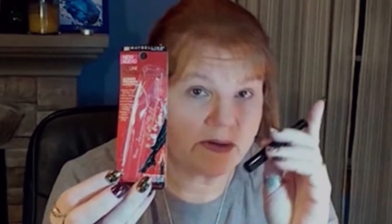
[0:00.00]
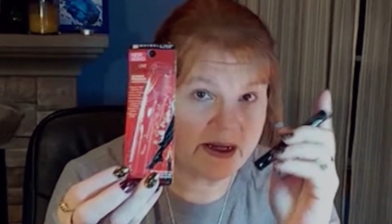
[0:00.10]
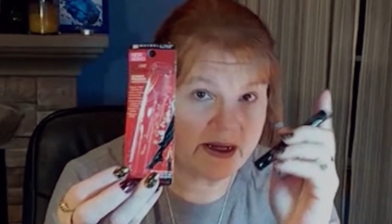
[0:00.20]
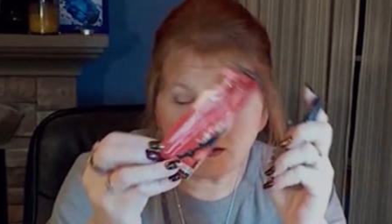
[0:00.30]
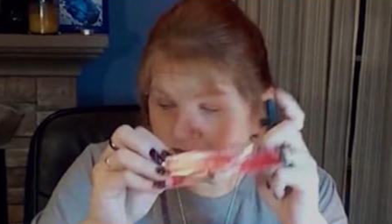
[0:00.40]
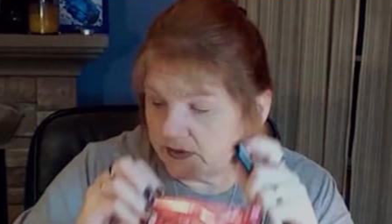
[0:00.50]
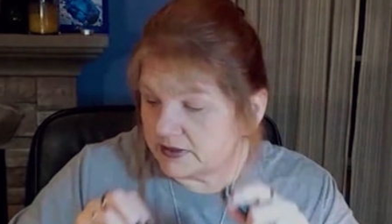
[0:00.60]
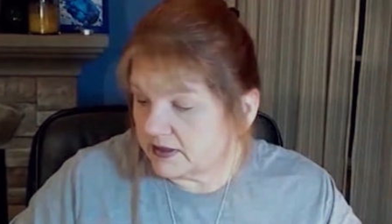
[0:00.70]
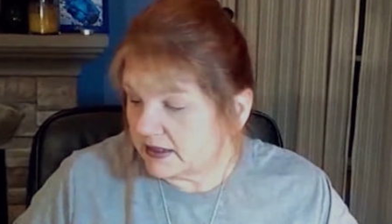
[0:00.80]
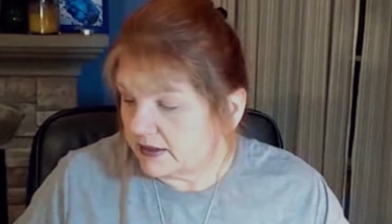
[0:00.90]
I had to just
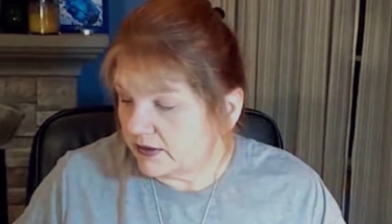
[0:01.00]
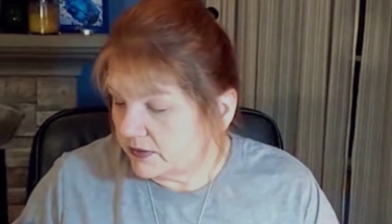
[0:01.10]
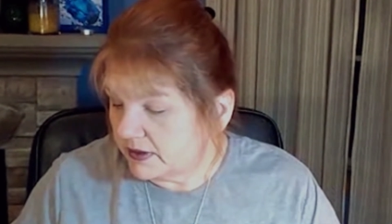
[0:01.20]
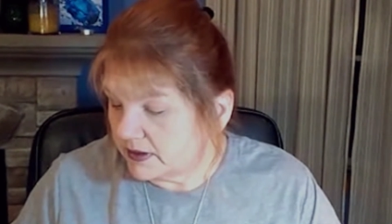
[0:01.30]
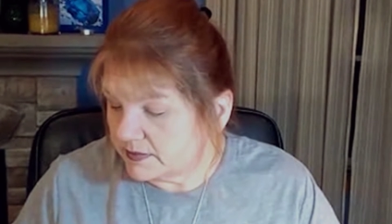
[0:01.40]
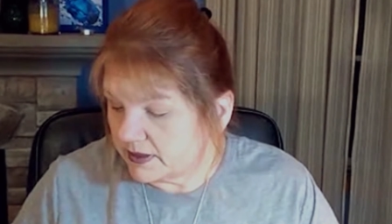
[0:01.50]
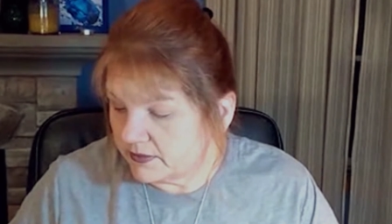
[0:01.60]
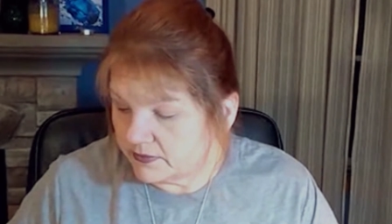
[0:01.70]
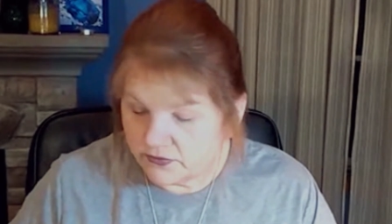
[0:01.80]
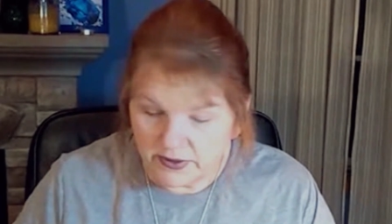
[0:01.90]
recently get a new one because my
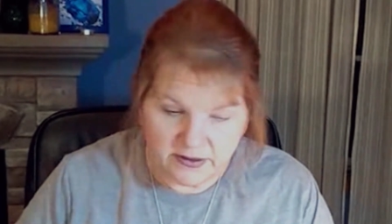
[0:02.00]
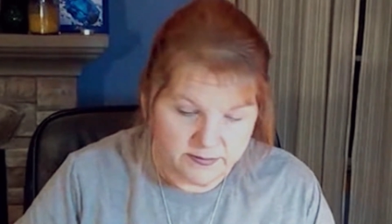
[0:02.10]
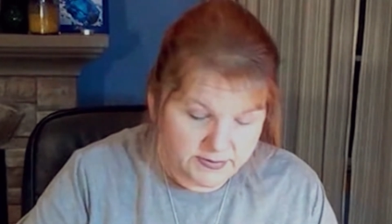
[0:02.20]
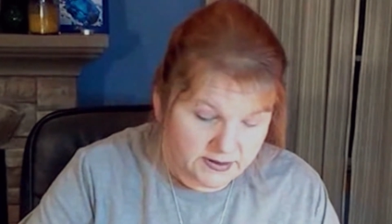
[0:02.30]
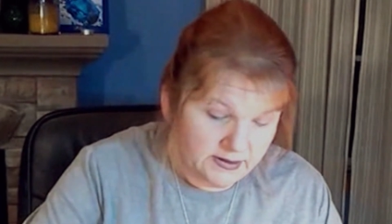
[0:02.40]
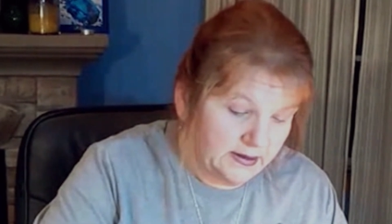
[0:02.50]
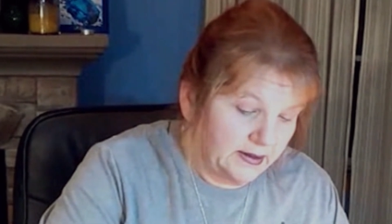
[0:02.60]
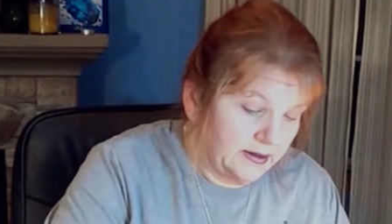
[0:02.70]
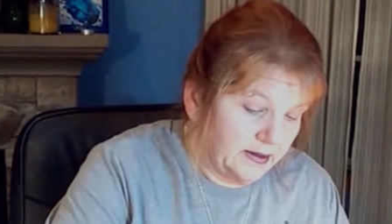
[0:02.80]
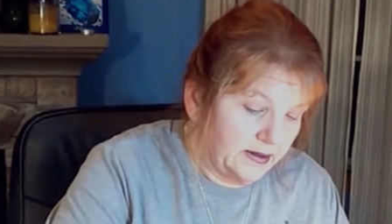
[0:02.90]
other one dried up.
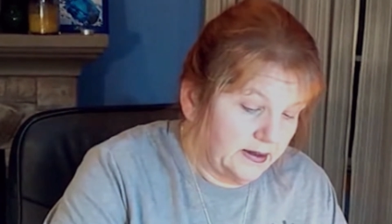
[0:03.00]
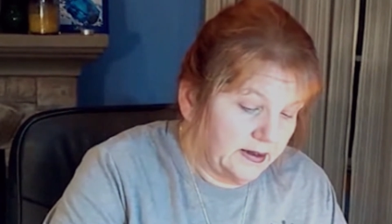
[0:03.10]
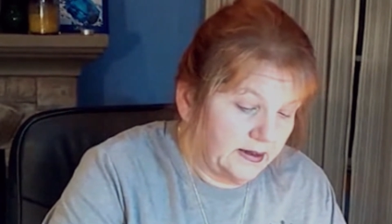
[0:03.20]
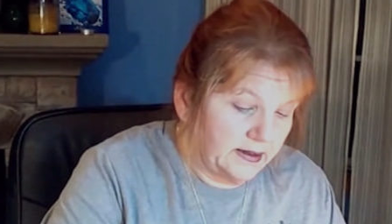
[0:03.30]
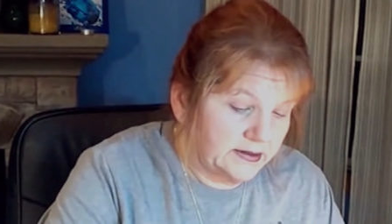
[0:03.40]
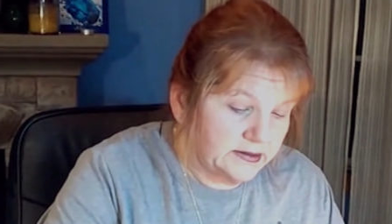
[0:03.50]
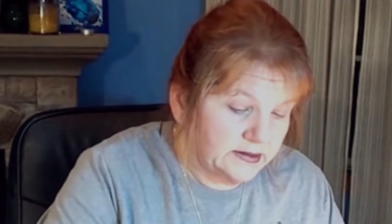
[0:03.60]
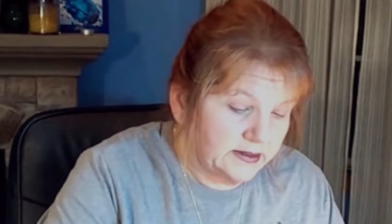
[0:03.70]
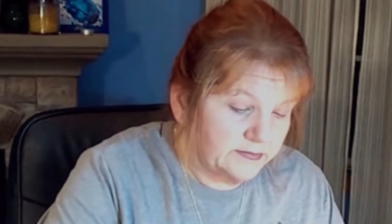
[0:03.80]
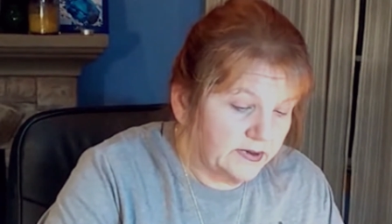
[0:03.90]
And I just
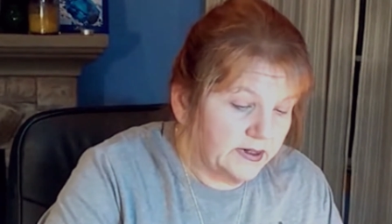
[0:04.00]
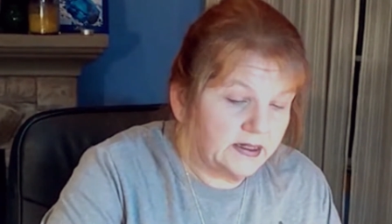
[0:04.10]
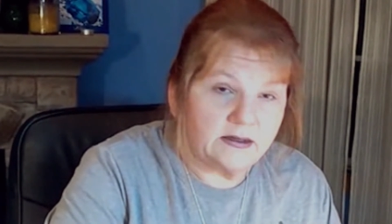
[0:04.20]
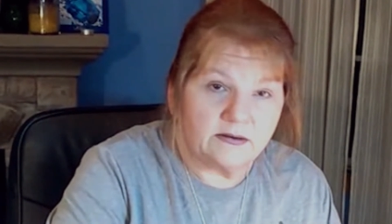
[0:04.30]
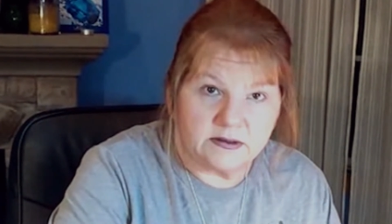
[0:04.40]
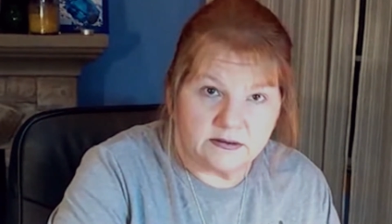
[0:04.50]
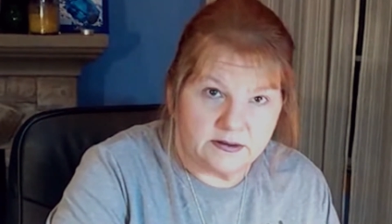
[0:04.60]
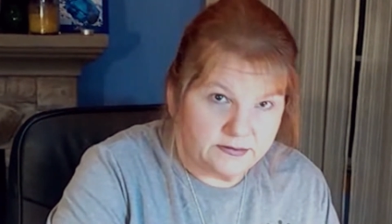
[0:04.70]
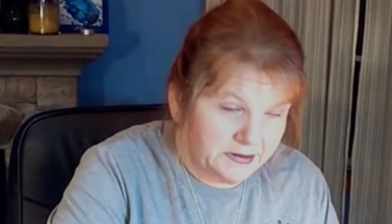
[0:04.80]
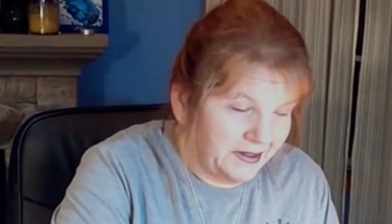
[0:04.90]
kept trying to use it
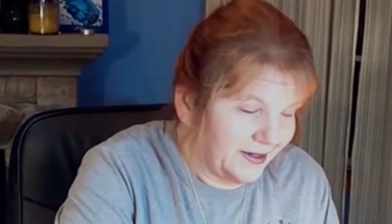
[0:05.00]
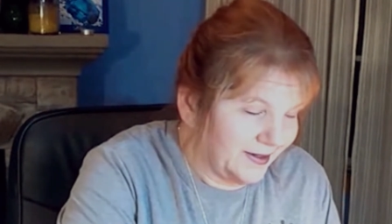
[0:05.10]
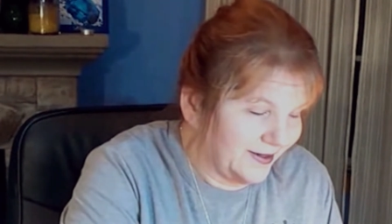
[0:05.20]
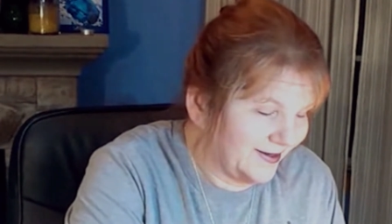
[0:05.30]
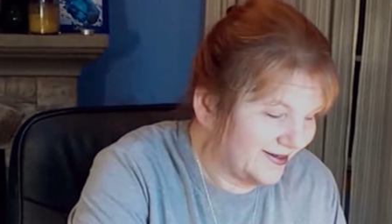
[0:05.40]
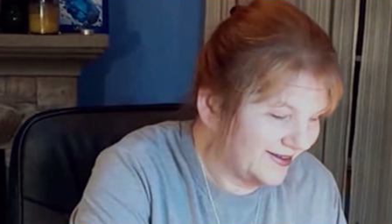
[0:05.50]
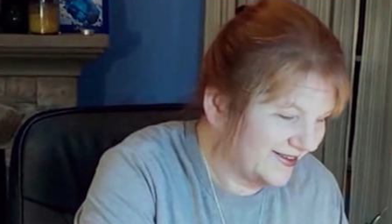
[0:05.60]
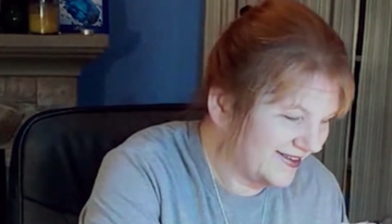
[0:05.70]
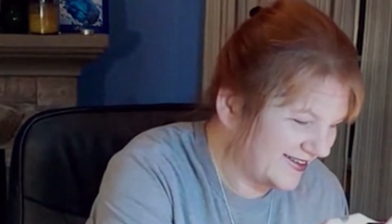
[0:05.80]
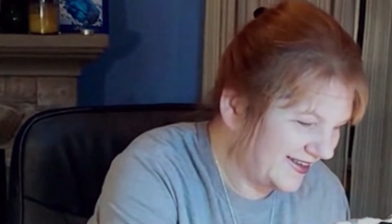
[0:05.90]
and use
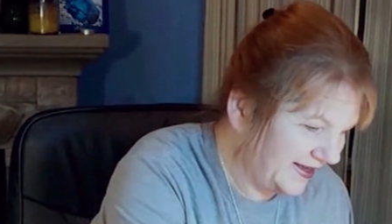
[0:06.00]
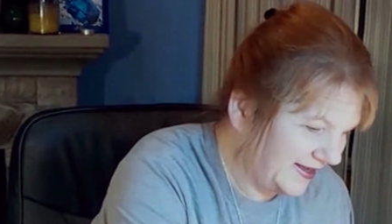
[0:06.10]
it.